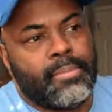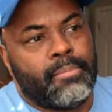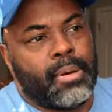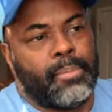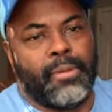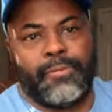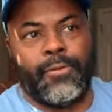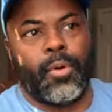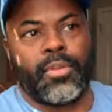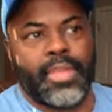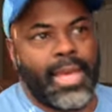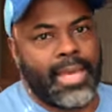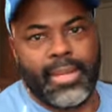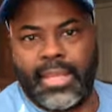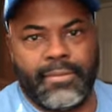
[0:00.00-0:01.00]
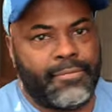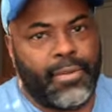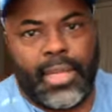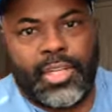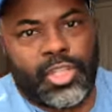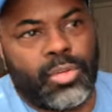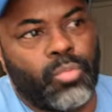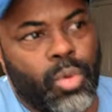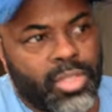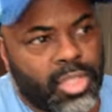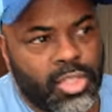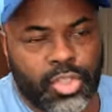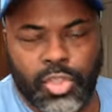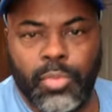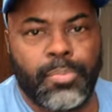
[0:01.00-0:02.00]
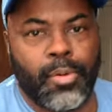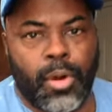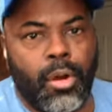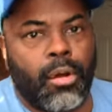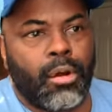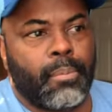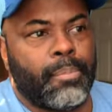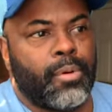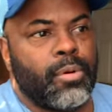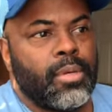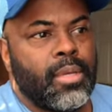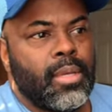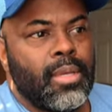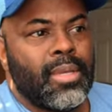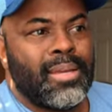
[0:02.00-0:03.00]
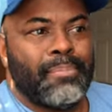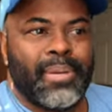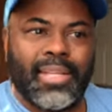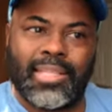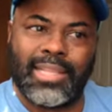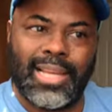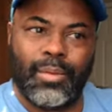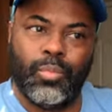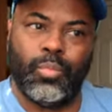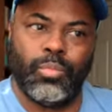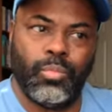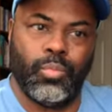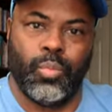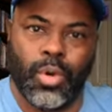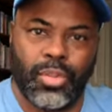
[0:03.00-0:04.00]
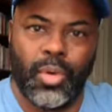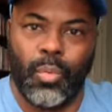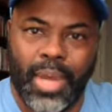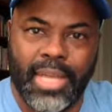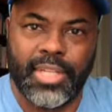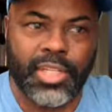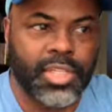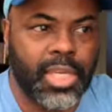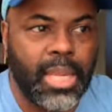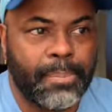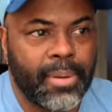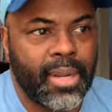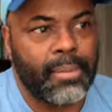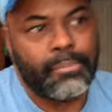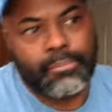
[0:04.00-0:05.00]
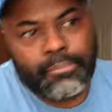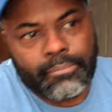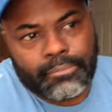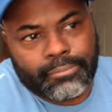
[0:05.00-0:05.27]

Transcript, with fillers: But before that, inflation wasn't super horrible, but it's like, were the wages keeping up?